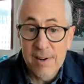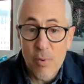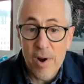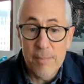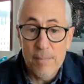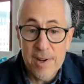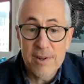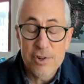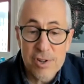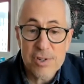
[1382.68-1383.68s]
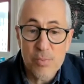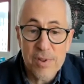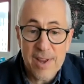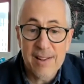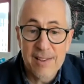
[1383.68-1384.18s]
quite a bit just
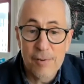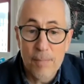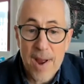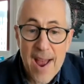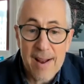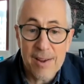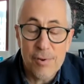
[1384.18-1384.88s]
with that little bag.